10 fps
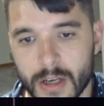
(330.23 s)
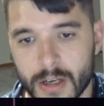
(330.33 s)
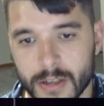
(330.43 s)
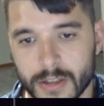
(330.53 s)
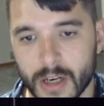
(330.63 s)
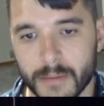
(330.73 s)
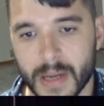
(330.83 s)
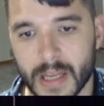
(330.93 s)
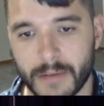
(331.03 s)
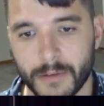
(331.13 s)
dump
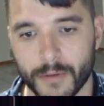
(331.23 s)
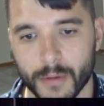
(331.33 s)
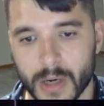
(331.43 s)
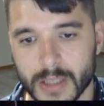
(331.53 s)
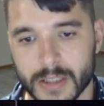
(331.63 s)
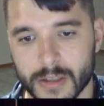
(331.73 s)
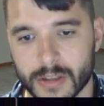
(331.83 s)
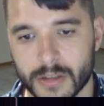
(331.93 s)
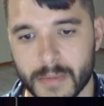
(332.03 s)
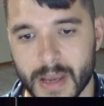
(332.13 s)
a level 4 monster
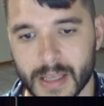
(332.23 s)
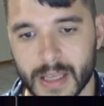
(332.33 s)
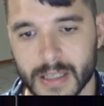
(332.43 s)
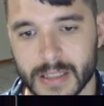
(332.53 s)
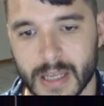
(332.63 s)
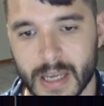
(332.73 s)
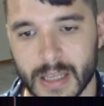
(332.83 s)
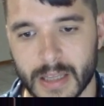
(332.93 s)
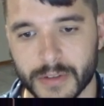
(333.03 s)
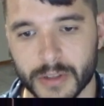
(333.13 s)
to make it a
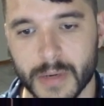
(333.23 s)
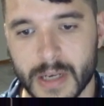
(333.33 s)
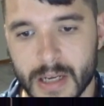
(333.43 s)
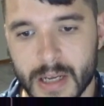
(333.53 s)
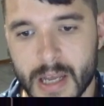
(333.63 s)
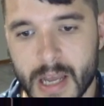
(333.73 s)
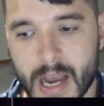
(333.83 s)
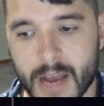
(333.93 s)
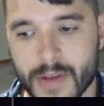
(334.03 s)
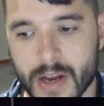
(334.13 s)
level 3,
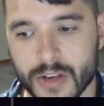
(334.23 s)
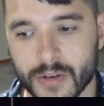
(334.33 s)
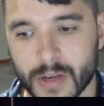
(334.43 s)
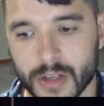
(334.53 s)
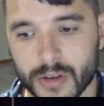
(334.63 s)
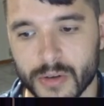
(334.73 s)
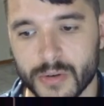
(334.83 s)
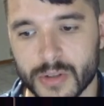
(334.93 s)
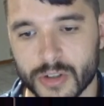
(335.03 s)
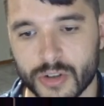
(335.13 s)
and then you can
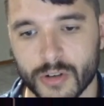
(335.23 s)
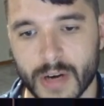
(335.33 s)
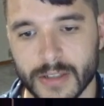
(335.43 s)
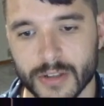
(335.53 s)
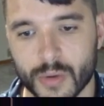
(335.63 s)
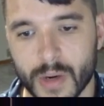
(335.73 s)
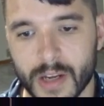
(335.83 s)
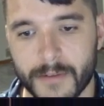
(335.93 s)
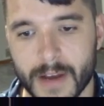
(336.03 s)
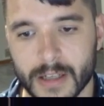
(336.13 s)
use Shooting Riser's quick
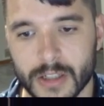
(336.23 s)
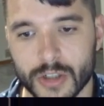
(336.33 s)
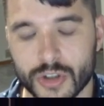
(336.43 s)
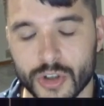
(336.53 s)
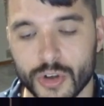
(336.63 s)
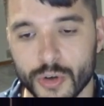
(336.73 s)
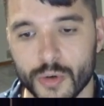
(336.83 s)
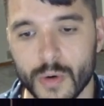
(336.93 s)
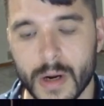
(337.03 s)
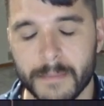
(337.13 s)
effect
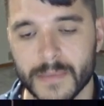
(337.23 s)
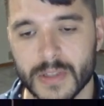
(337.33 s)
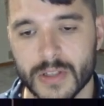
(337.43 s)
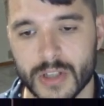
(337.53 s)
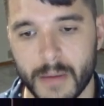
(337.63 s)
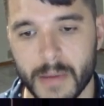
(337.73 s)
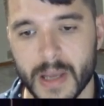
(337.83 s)
to summon